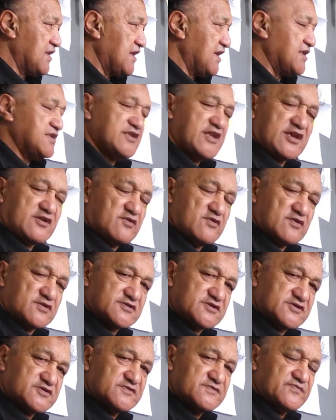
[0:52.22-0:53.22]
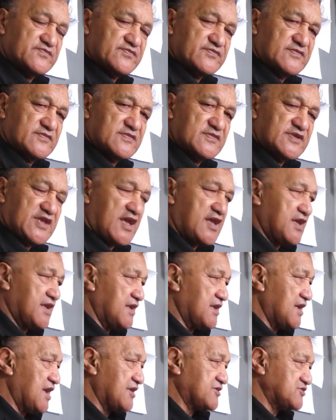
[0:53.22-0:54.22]
their courts. They
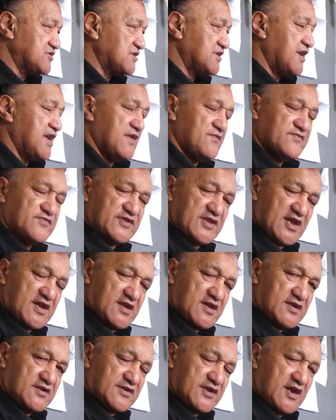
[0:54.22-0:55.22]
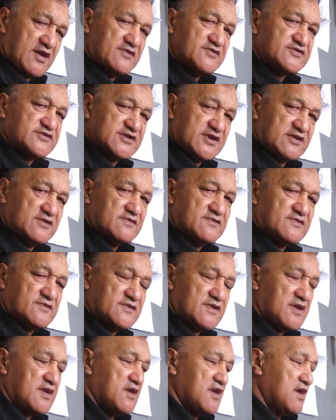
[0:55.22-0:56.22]
actually have no seal
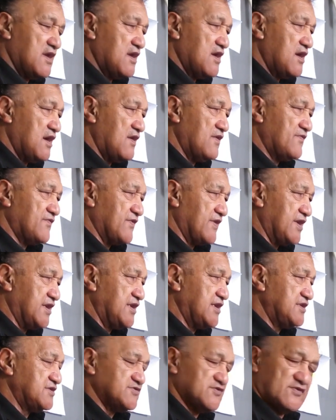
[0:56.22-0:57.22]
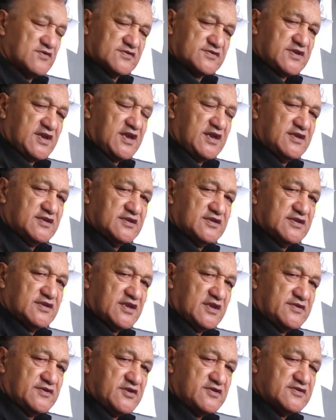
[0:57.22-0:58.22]
of any sort in
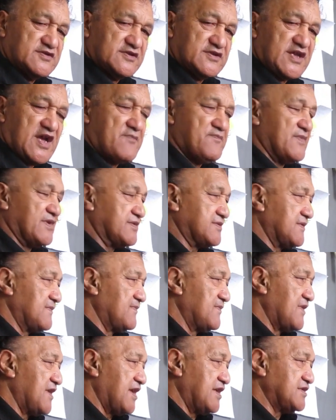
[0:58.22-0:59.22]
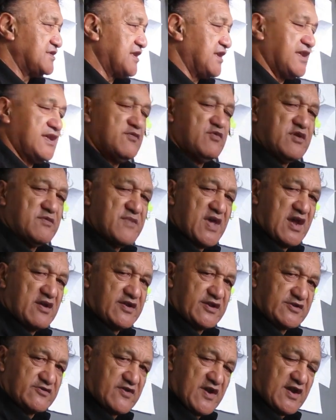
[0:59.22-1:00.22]
the New Zealand government and the iwi
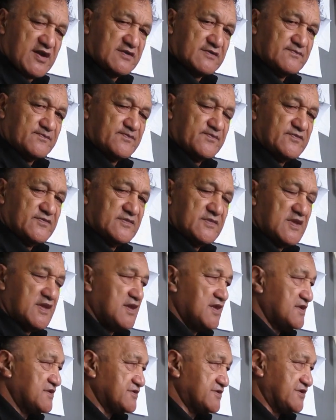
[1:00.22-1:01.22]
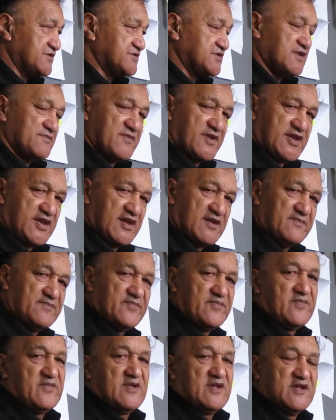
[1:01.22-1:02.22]
Maori crown system here.
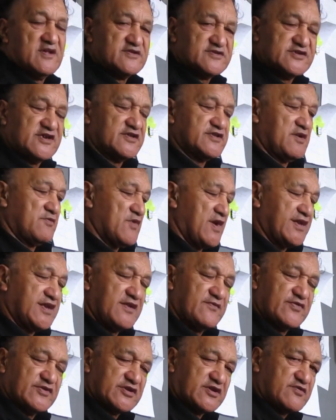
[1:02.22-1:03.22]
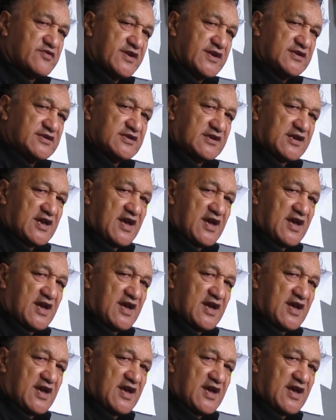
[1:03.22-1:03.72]
So they're waiting for the Queen to